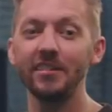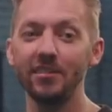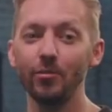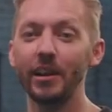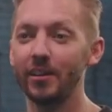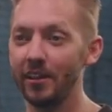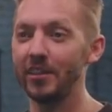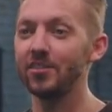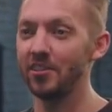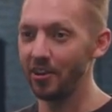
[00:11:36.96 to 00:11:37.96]
D C
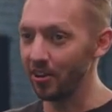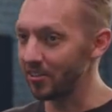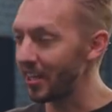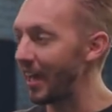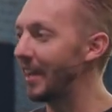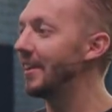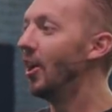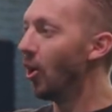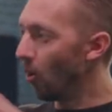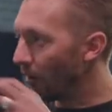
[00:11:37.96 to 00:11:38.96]
regulation. There are ten
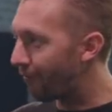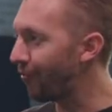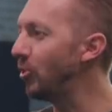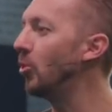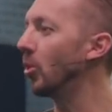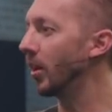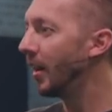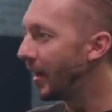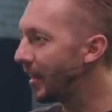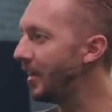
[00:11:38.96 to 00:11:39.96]
or
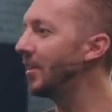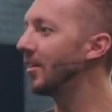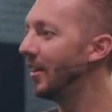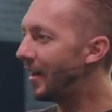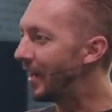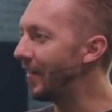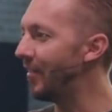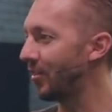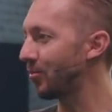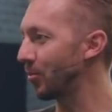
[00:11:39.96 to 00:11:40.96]
fewer here
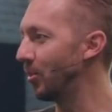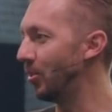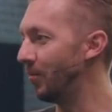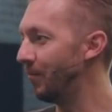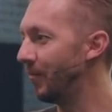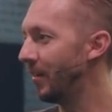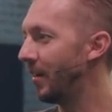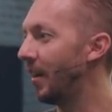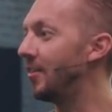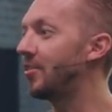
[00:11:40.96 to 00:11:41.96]
in this room
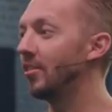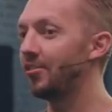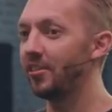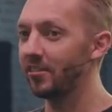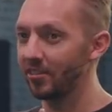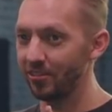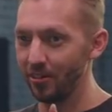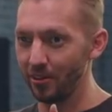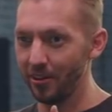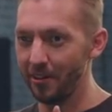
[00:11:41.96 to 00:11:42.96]
until Jesus
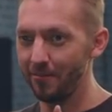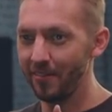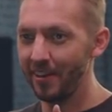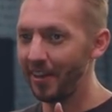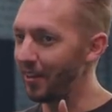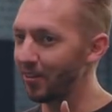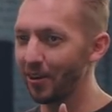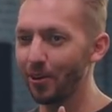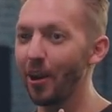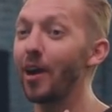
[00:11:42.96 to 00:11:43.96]
showed up. And here's
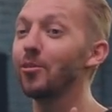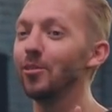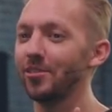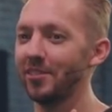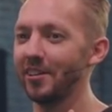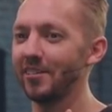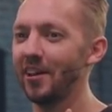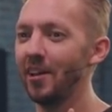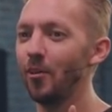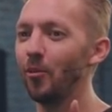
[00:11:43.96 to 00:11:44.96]
how, how cool is this.
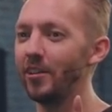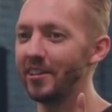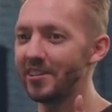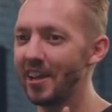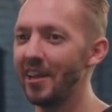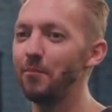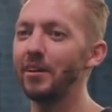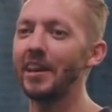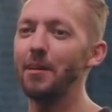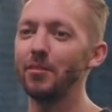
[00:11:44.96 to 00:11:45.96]
When the ten
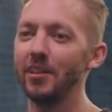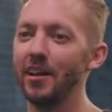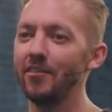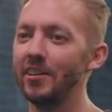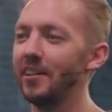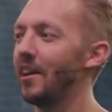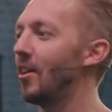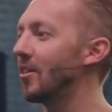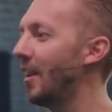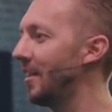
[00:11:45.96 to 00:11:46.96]
became eleven, they
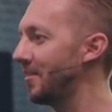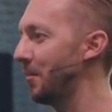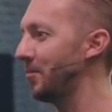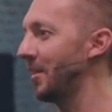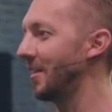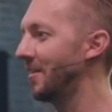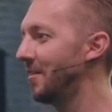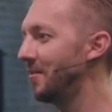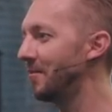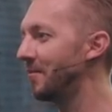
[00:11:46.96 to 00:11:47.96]
all caught something.
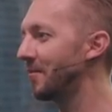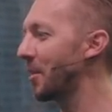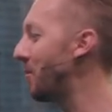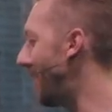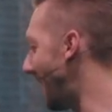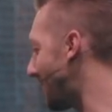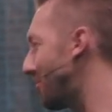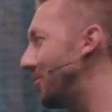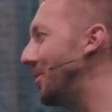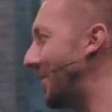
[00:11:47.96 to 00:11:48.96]
Come on,
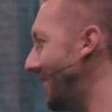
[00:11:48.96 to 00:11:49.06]
that's really